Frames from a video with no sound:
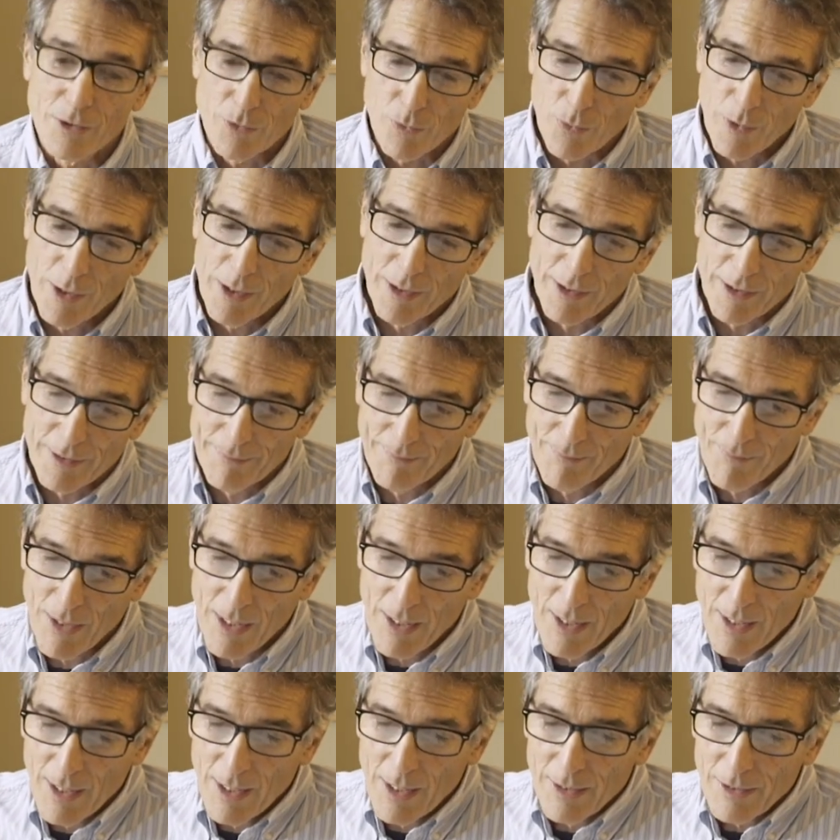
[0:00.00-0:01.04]
is real.
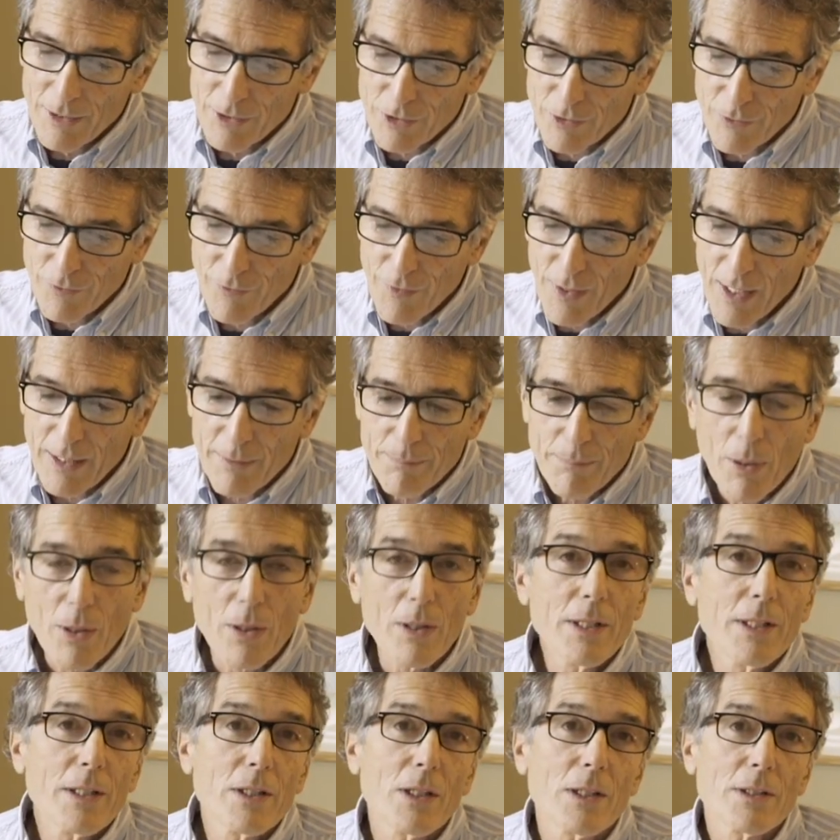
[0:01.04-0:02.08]
There's a fake
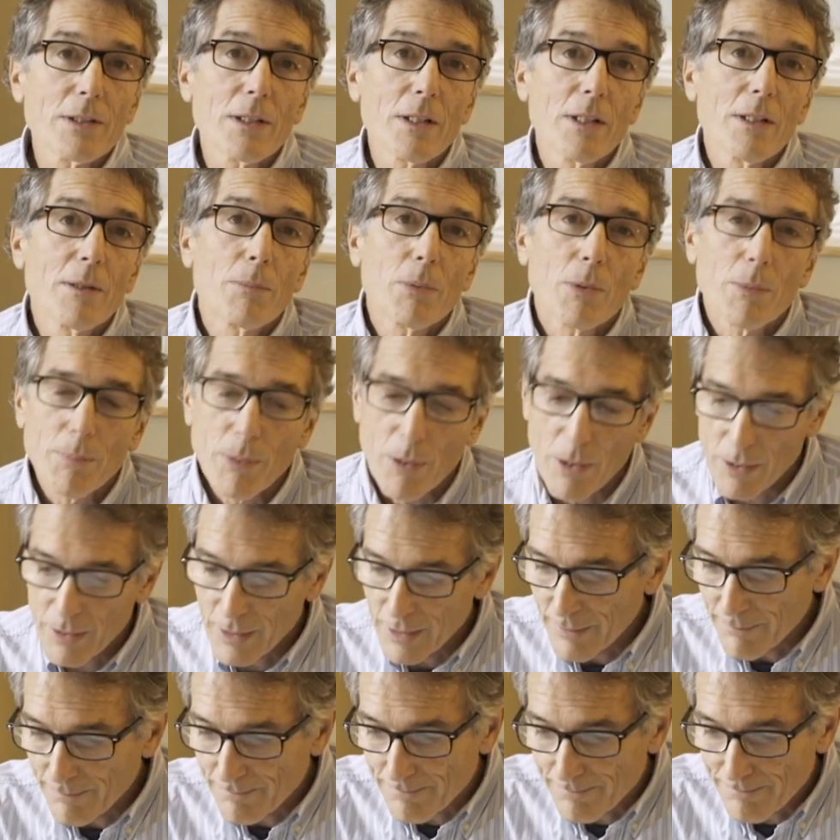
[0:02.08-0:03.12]
party called the Liberal
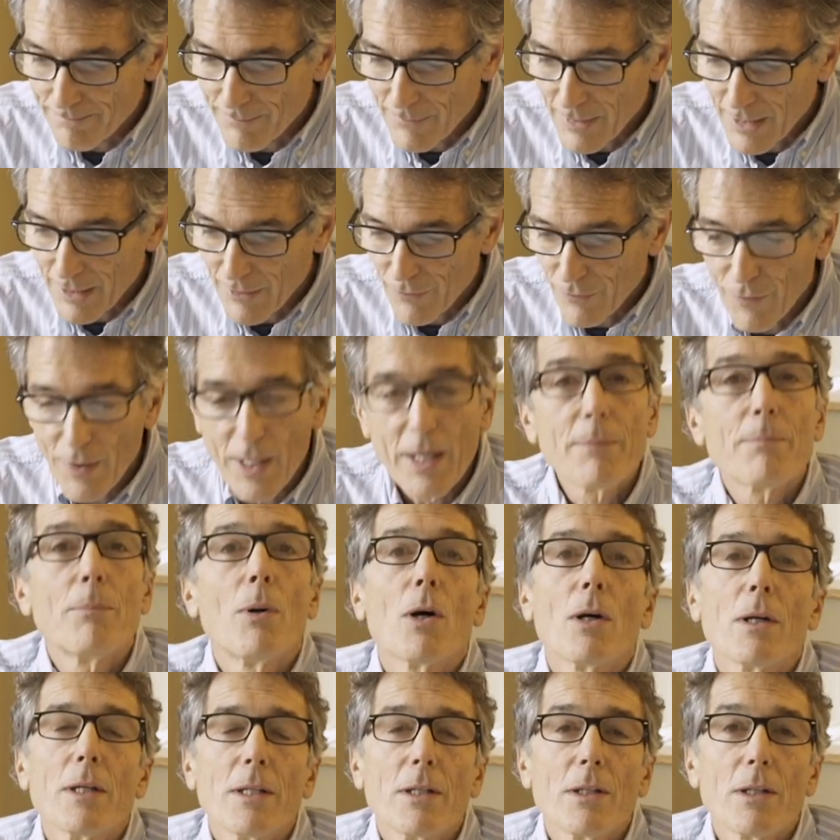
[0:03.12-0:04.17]
Party and a fake
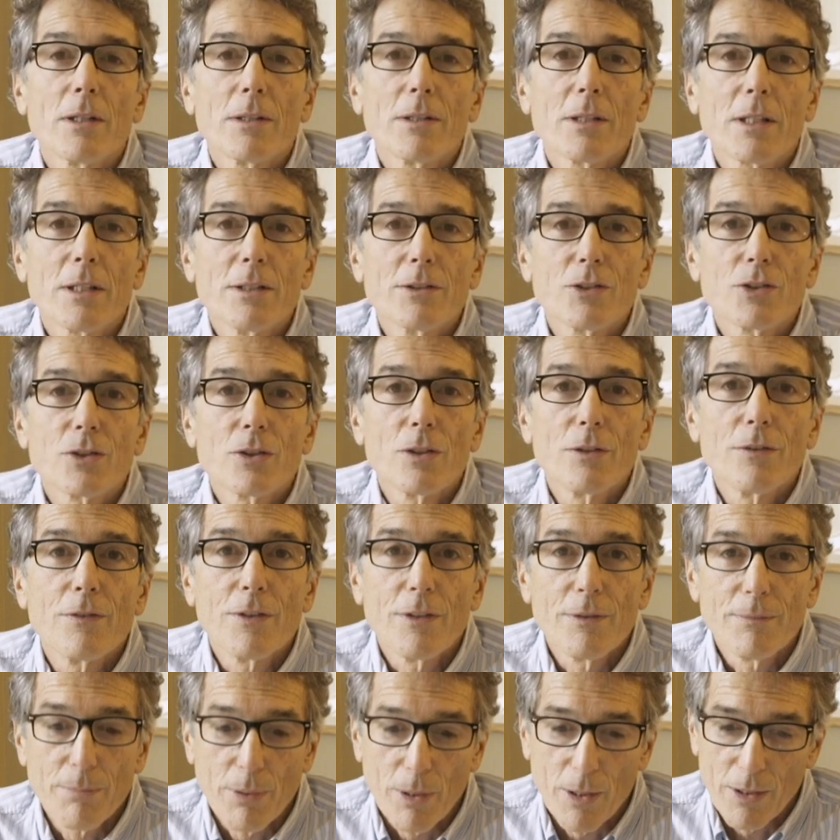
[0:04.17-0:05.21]
party called the
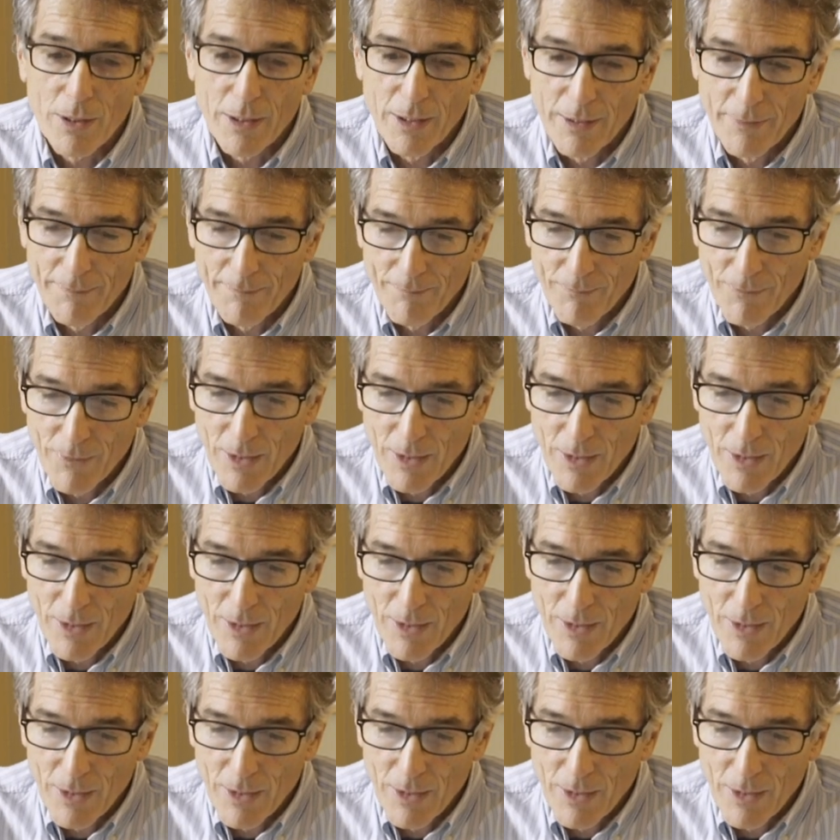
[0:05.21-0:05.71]
Conservative Party.